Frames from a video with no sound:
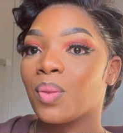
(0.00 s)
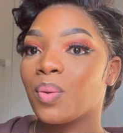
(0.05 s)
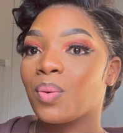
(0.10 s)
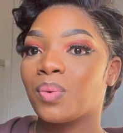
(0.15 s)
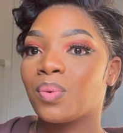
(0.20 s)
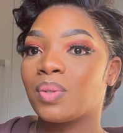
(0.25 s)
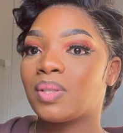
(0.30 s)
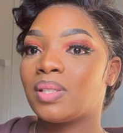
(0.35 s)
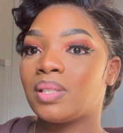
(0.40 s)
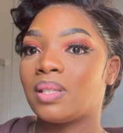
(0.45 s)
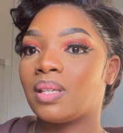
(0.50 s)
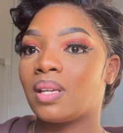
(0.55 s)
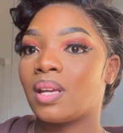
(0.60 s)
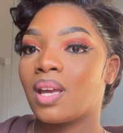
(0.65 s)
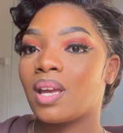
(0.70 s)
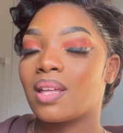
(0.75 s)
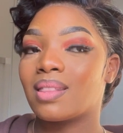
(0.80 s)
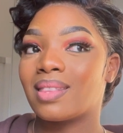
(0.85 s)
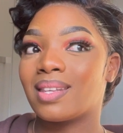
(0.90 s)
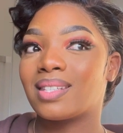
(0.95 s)
Uti,
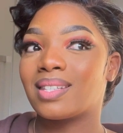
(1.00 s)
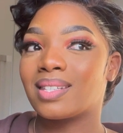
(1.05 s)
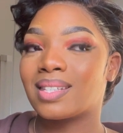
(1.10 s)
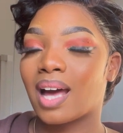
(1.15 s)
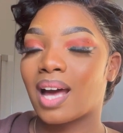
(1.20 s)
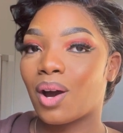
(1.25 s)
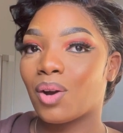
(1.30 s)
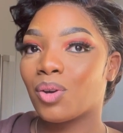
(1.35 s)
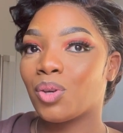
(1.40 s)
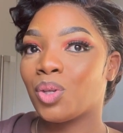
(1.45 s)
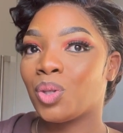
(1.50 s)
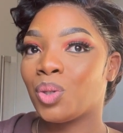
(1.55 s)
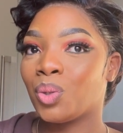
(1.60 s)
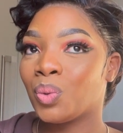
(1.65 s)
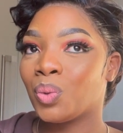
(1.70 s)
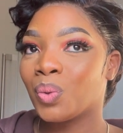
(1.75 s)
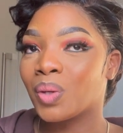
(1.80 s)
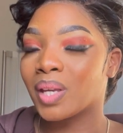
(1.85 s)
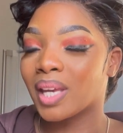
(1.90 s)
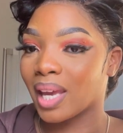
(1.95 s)
this is how
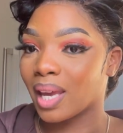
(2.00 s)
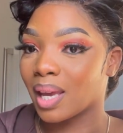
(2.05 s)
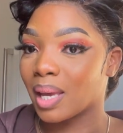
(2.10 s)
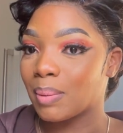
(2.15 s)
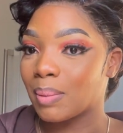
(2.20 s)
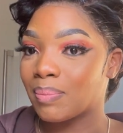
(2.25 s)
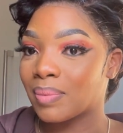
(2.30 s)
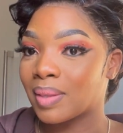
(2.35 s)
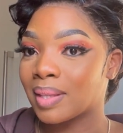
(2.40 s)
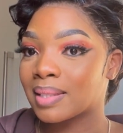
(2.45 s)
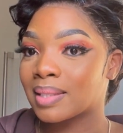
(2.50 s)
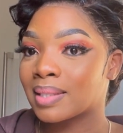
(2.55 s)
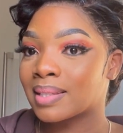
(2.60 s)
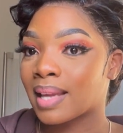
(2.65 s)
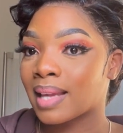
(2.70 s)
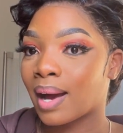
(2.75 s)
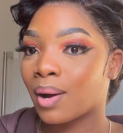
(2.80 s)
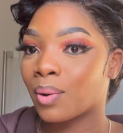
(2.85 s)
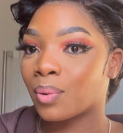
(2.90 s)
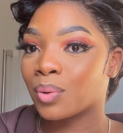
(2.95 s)
you came, this is
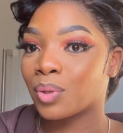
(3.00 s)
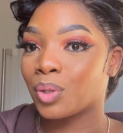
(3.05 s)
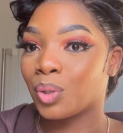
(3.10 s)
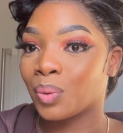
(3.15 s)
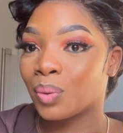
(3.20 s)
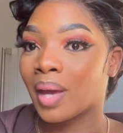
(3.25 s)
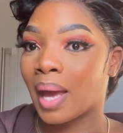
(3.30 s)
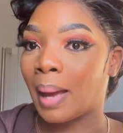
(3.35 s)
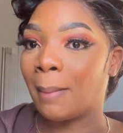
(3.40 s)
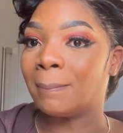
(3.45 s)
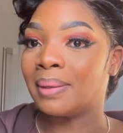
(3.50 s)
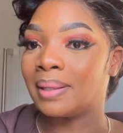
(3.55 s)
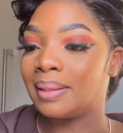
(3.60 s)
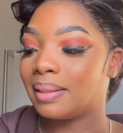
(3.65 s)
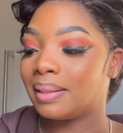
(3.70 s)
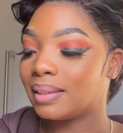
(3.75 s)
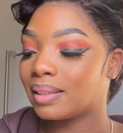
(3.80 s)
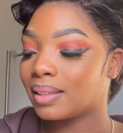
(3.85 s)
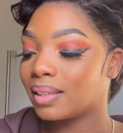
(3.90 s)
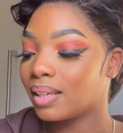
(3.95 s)
how you
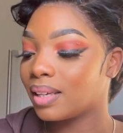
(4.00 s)
happened.